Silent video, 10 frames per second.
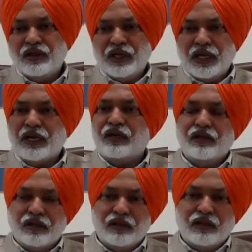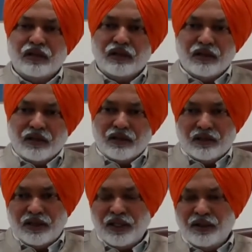and
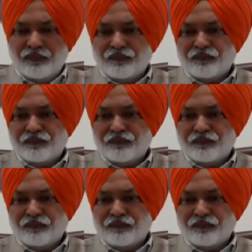the